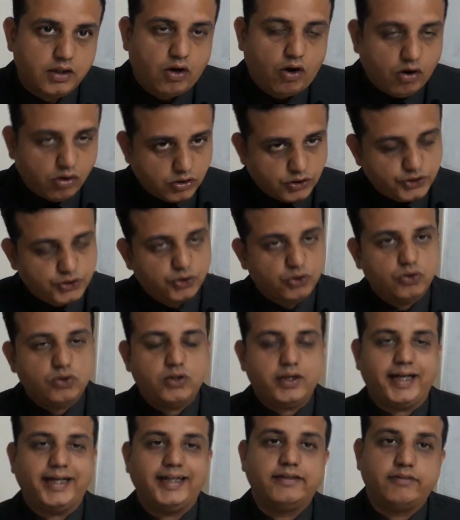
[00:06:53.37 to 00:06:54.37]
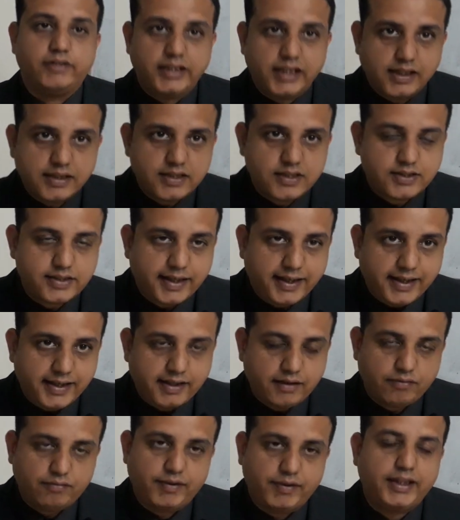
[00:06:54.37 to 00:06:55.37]
Also in real
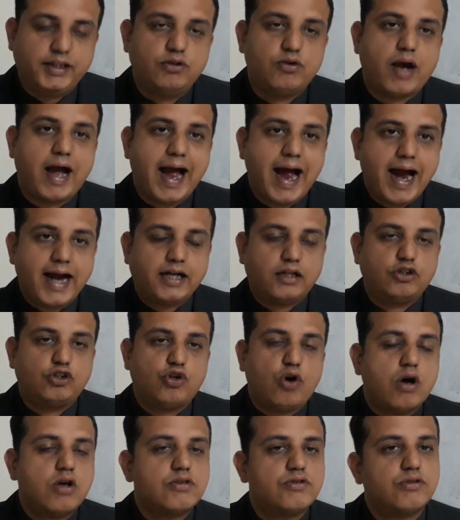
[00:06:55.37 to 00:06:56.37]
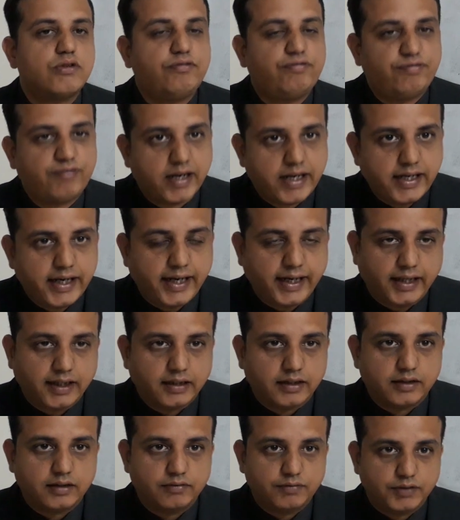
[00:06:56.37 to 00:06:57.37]
estate, when you add cost of funding,
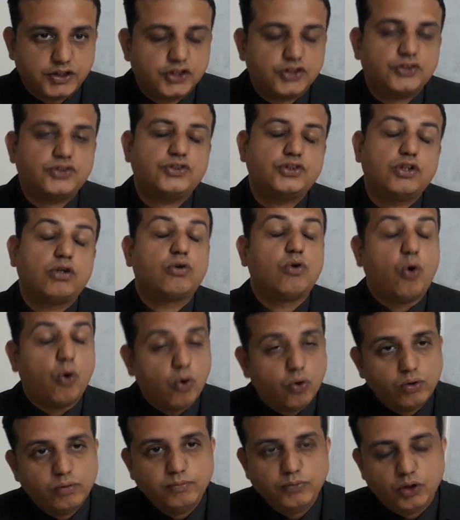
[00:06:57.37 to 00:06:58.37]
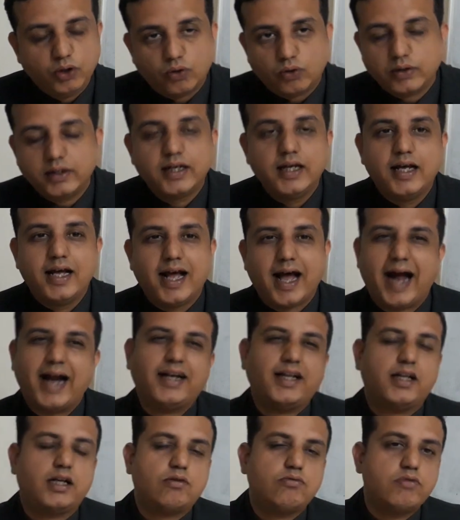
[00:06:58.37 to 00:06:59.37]
which is your home loan,
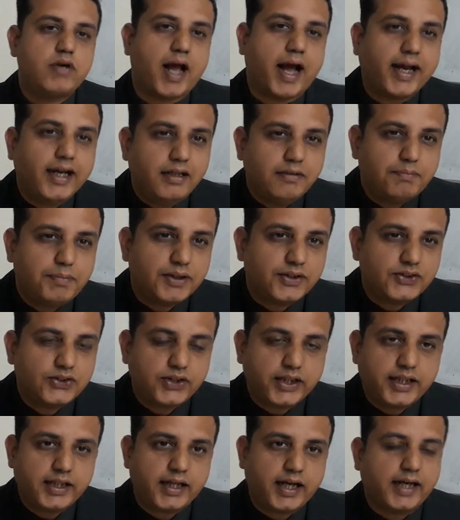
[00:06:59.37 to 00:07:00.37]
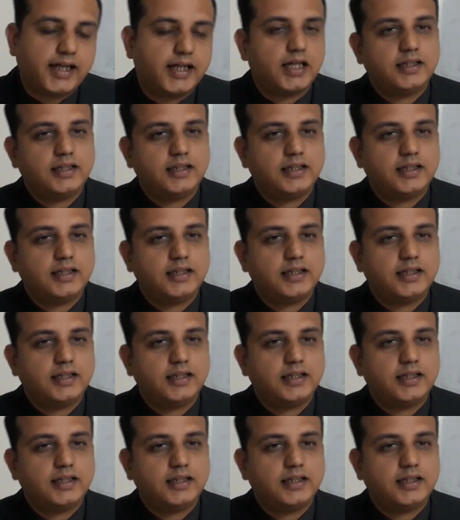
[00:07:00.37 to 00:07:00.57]
at around 9% and